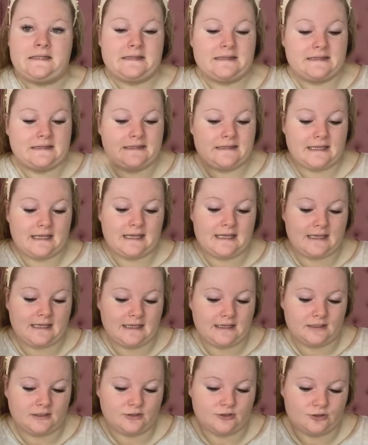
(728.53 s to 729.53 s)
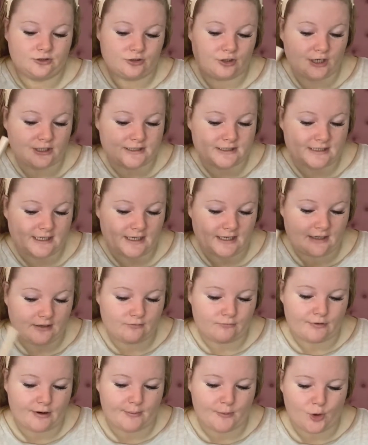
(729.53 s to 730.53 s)
The trusty
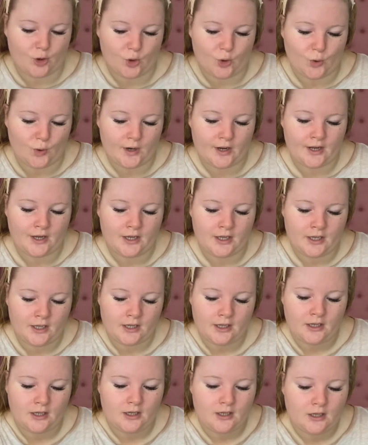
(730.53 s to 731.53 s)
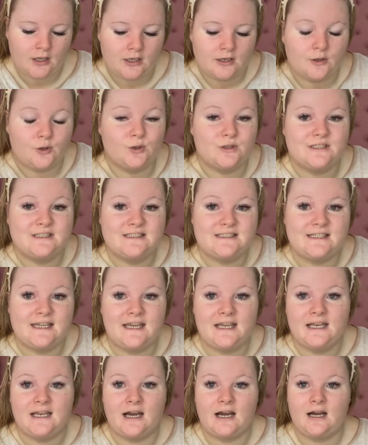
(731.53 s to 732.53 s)
Rimmel
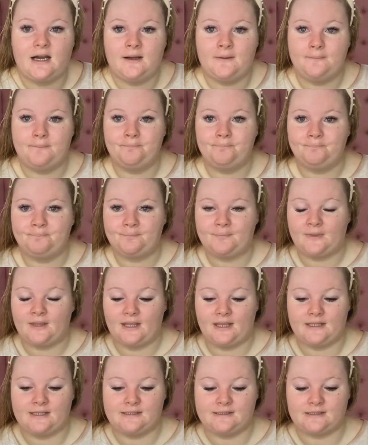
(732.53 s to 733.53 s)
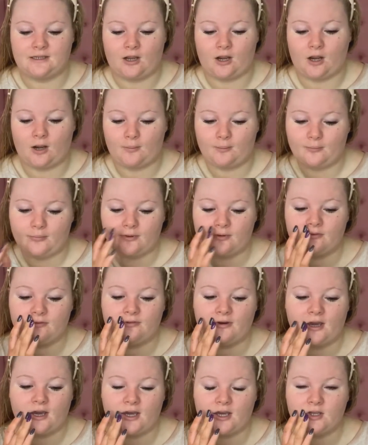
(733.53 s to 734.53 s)
concealer is up
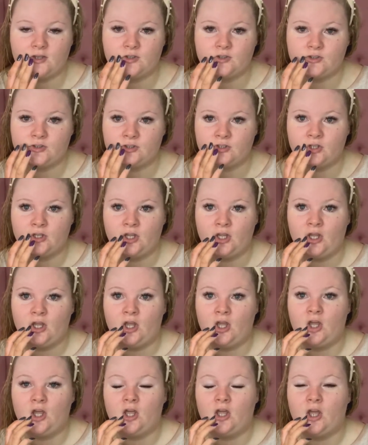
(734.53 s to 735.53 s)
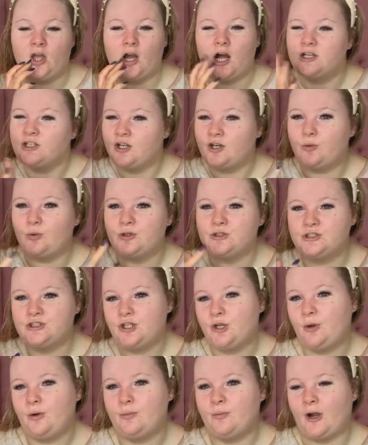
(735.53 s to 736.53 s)
first. I don't know what to
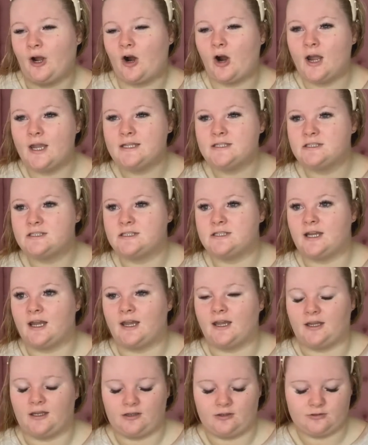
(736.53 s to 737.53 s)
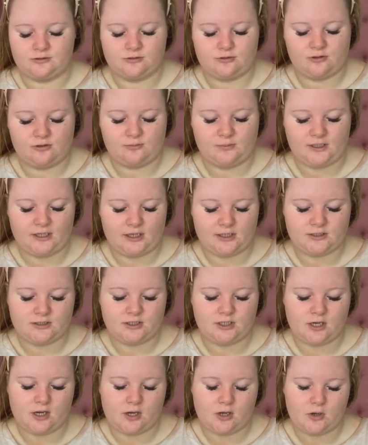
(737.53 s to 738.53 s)
do with my eyes today, because normally I
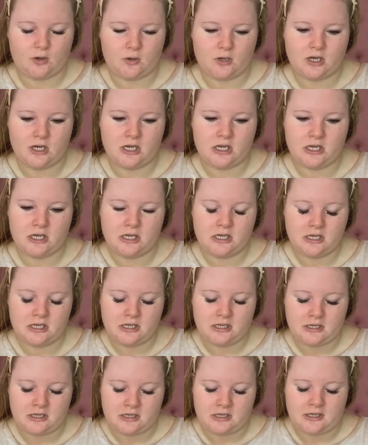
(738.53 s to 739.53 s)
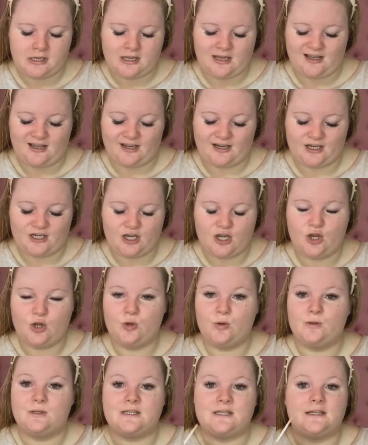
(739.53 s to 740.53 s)
do like a
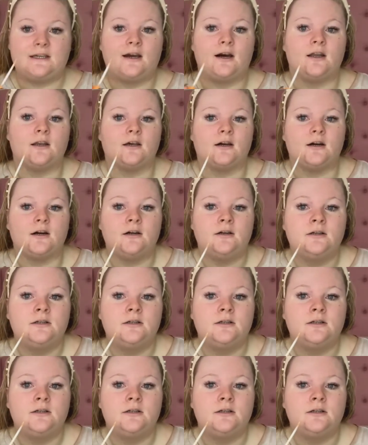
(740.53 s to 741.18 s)
nudie colour.